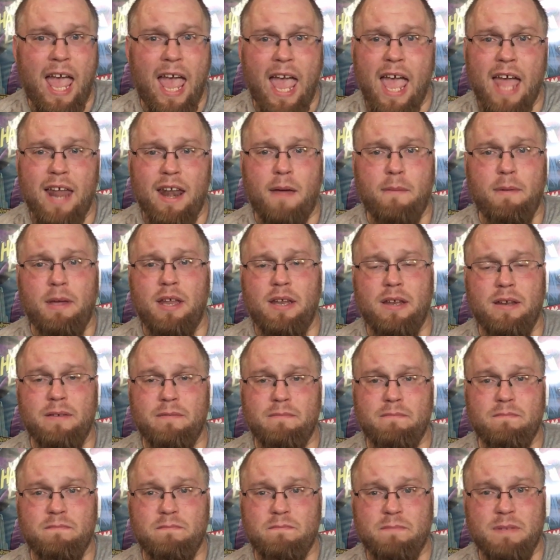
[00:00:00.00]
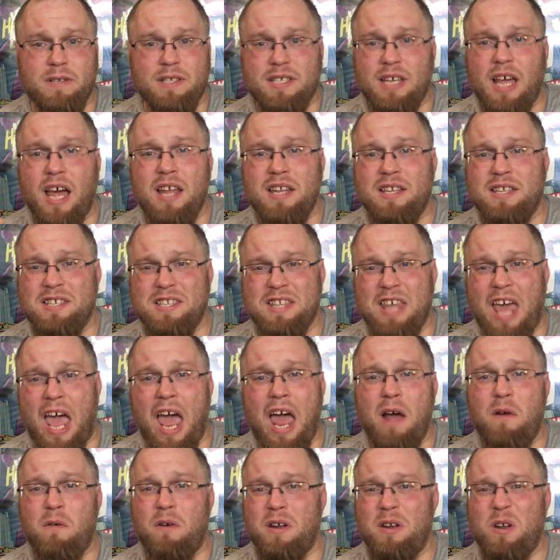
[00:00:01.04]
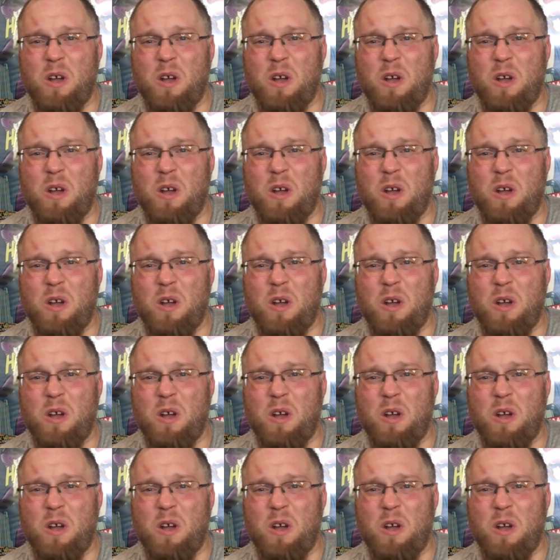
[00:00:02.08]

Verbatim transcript: And I mean, besides that one,